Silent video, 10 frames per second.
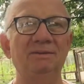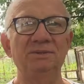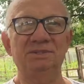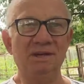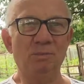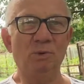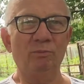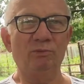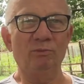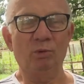It's come home
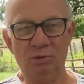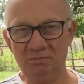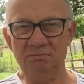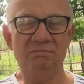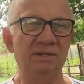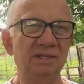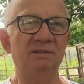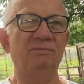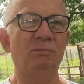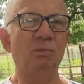from work, get
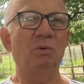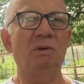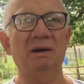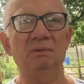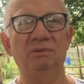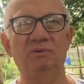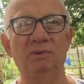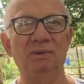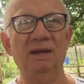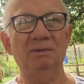the mower out
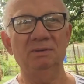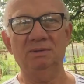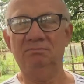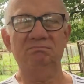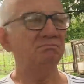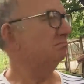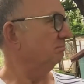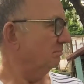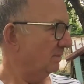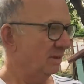for an hour.
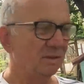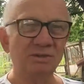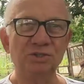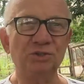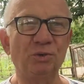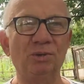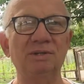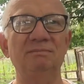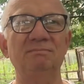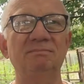
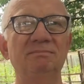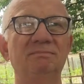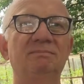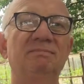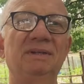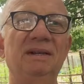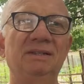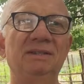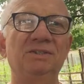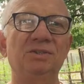Short,
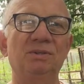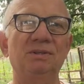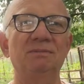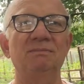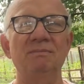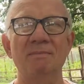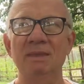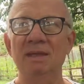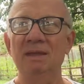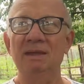cut it short.
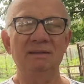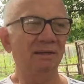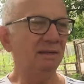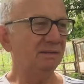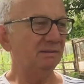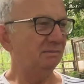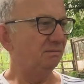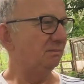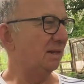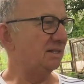Then get a
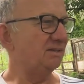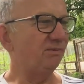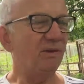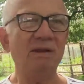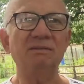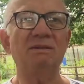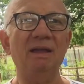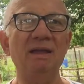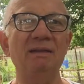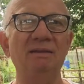nice fine
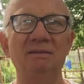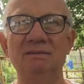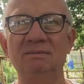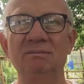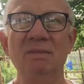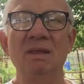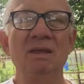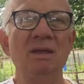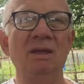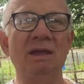rake.
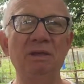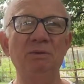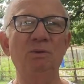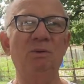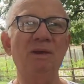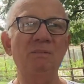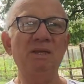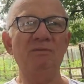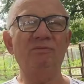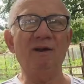And I
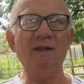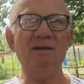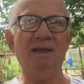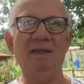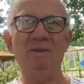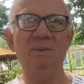mean fine rake.